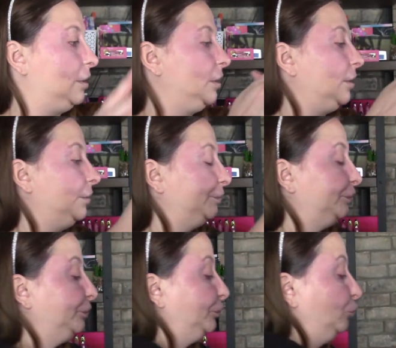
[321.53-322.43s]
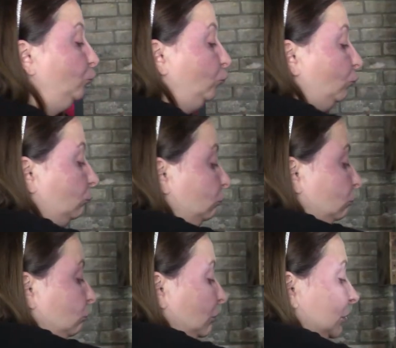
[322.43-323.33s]
So I'm
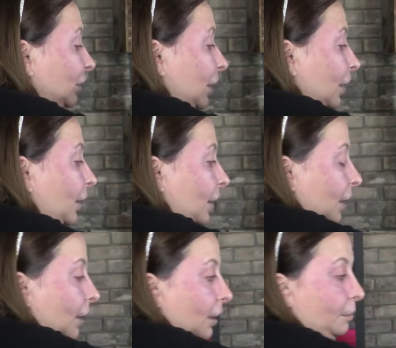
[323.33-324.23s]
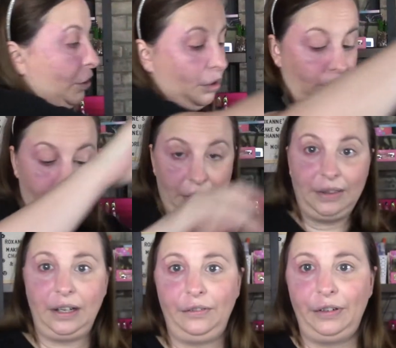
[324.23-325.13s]
just gonna put it
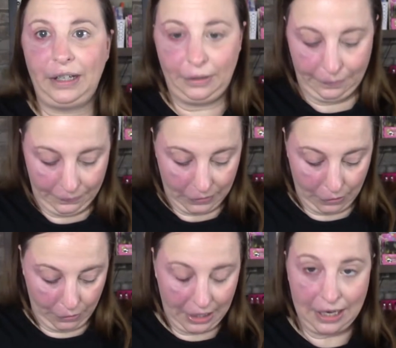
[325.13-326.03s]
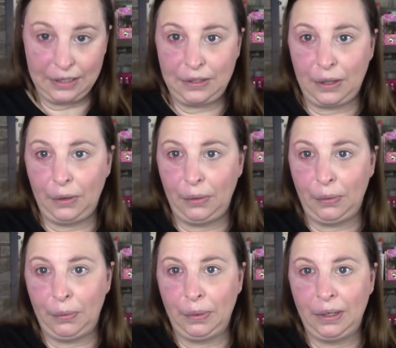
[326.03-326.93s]
there for now. Okay,
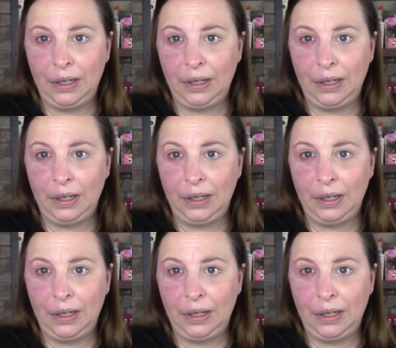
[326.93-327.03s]
so